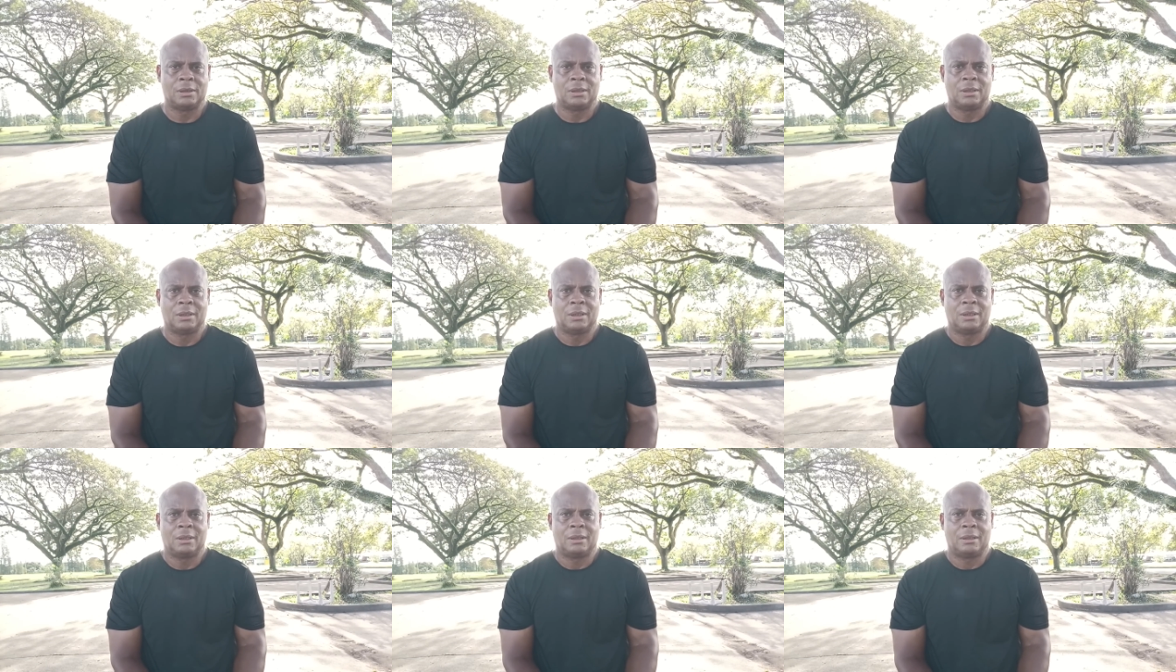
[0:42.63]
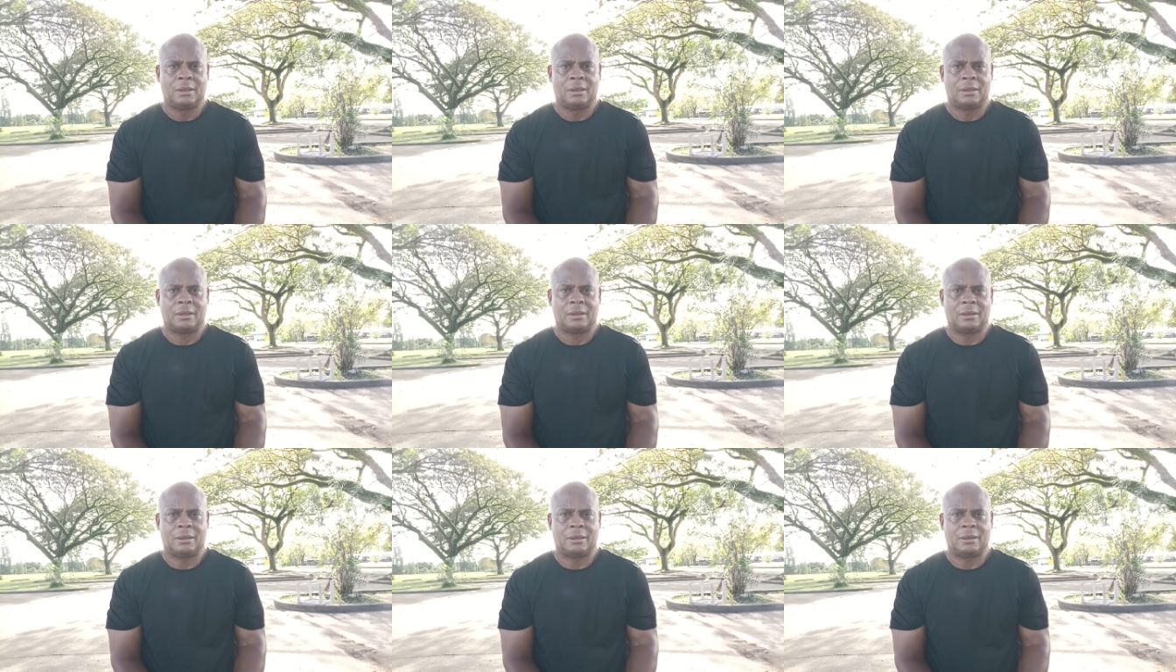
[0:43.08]

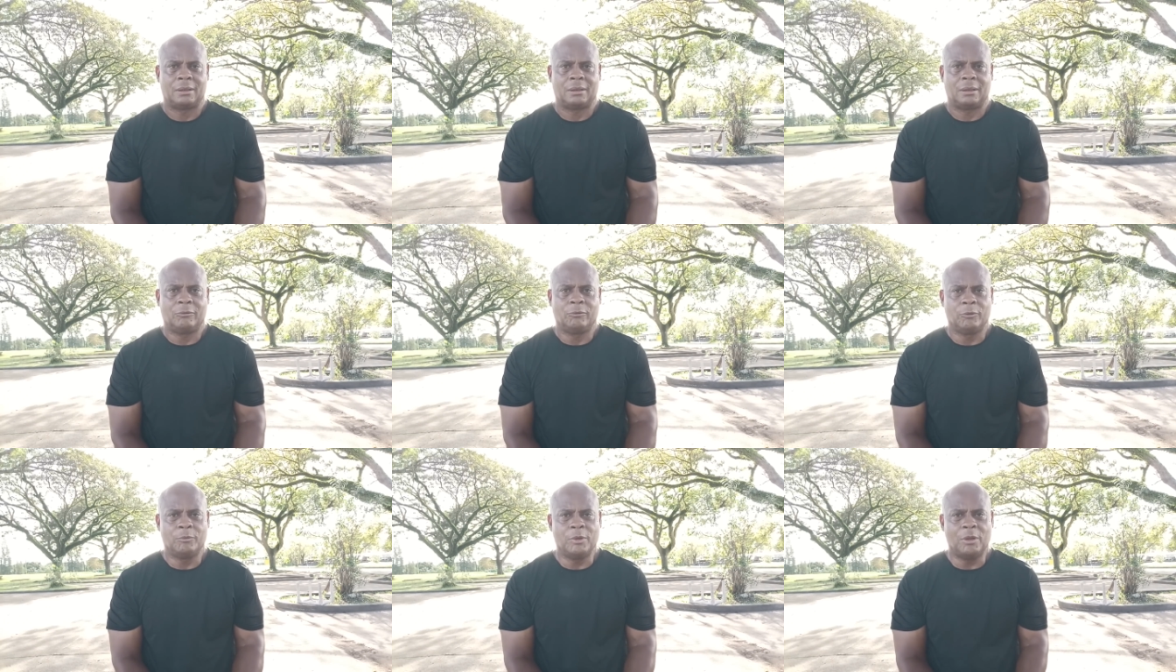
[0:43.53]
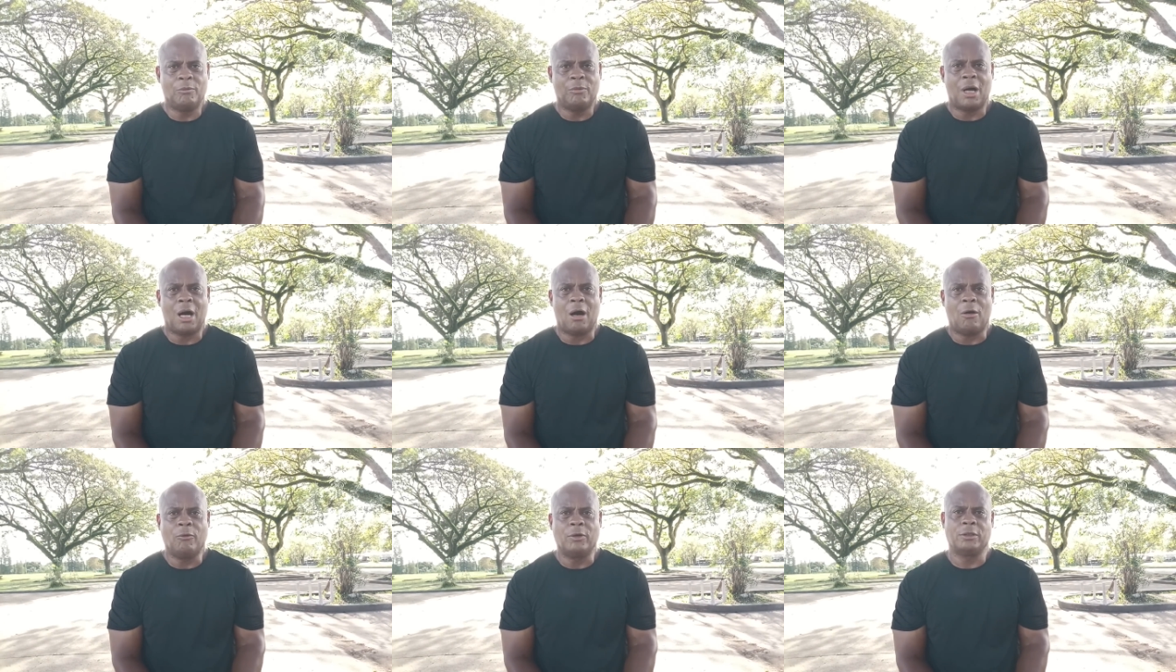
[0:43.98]
And remember,
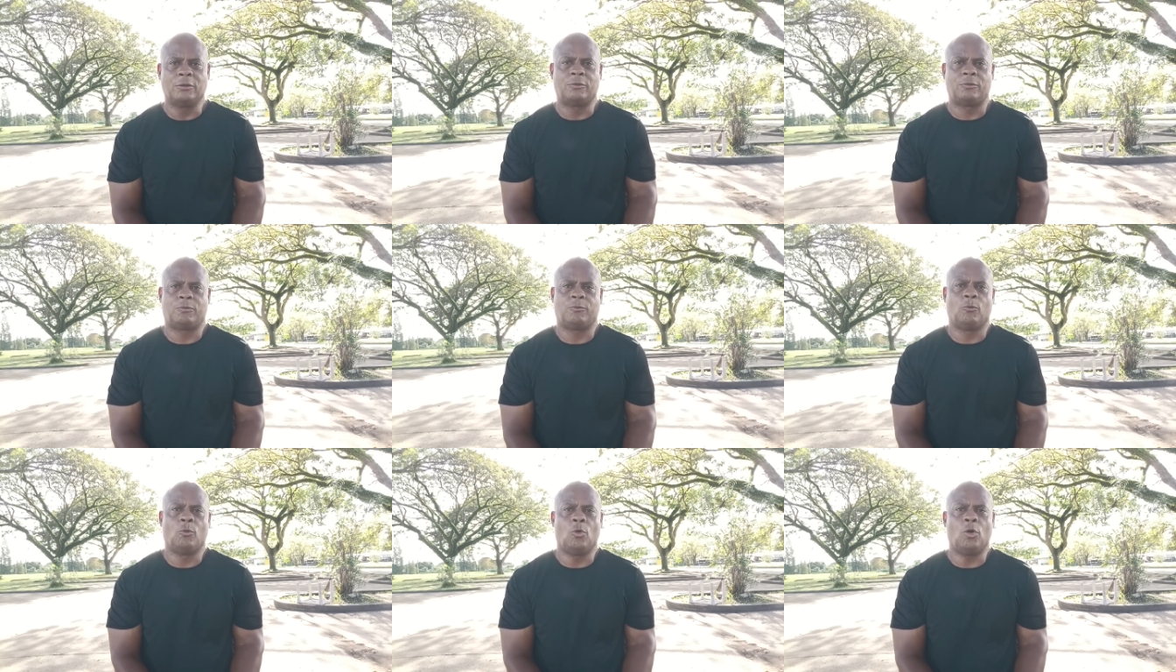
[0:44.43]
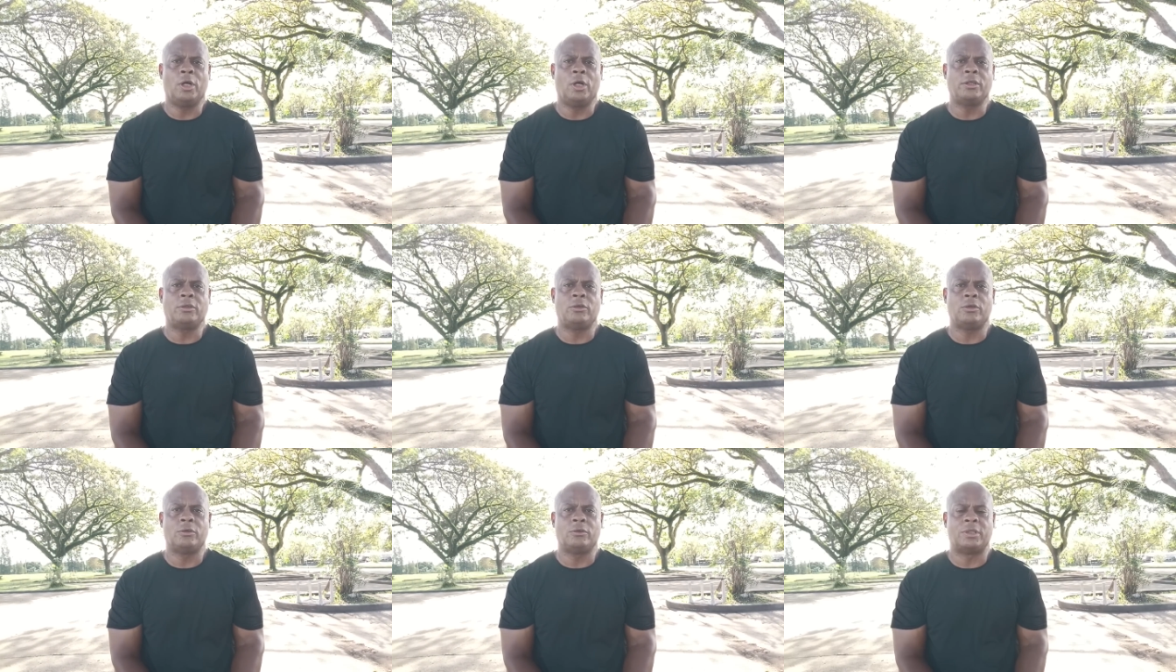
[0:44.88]
I always
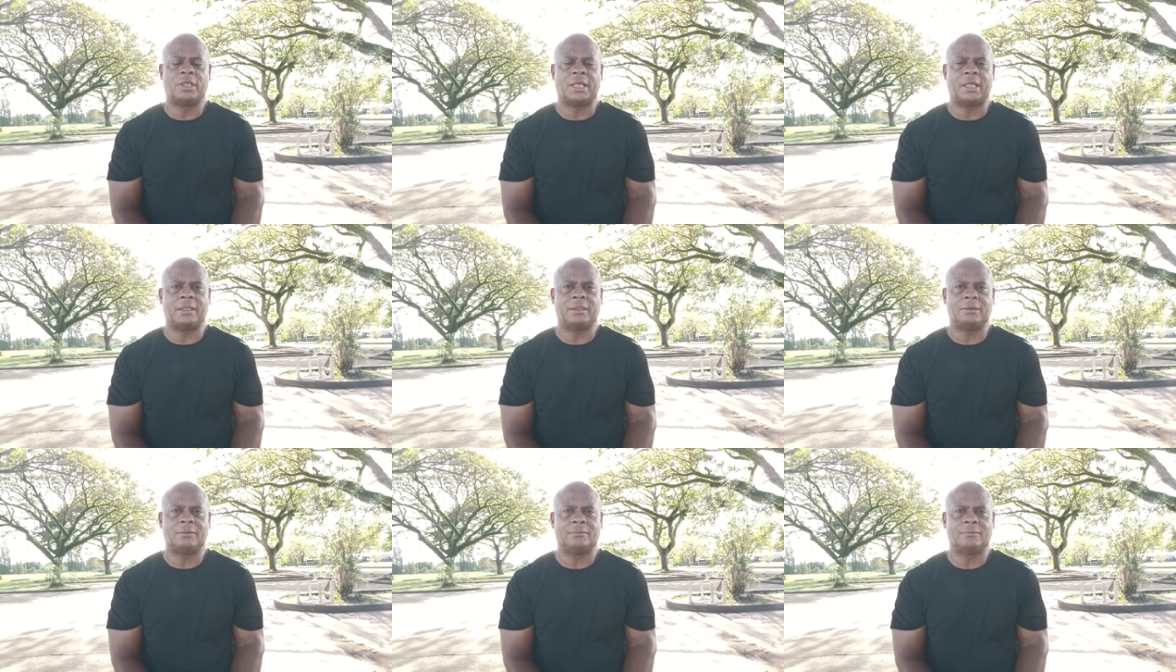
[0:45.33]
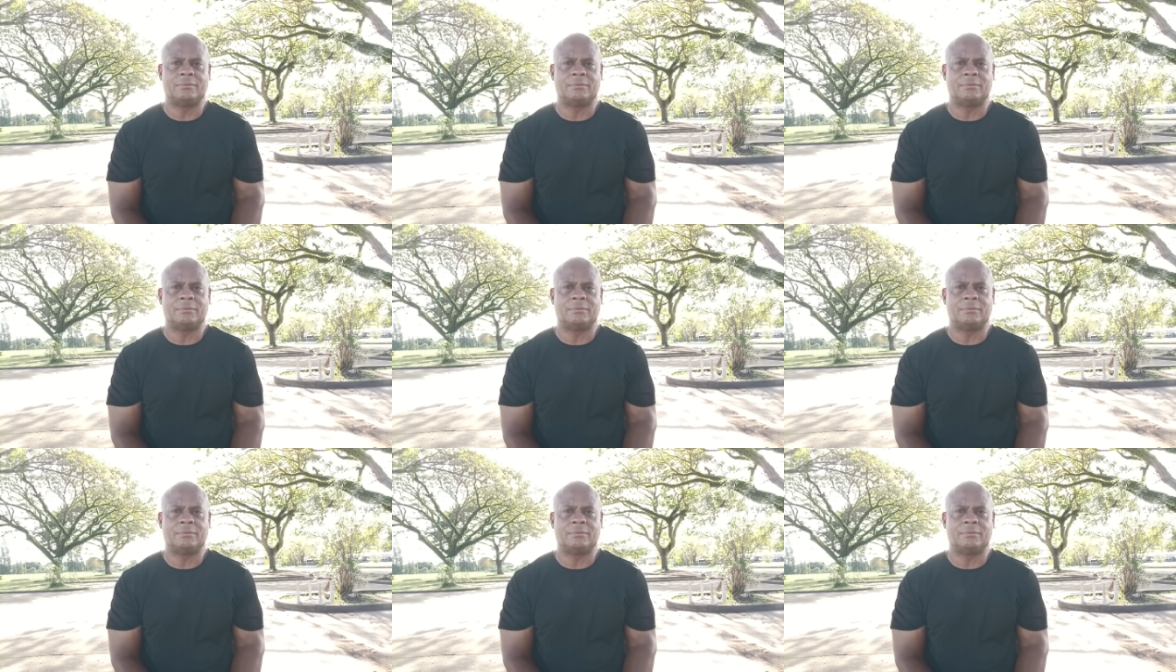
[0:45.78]
warn you that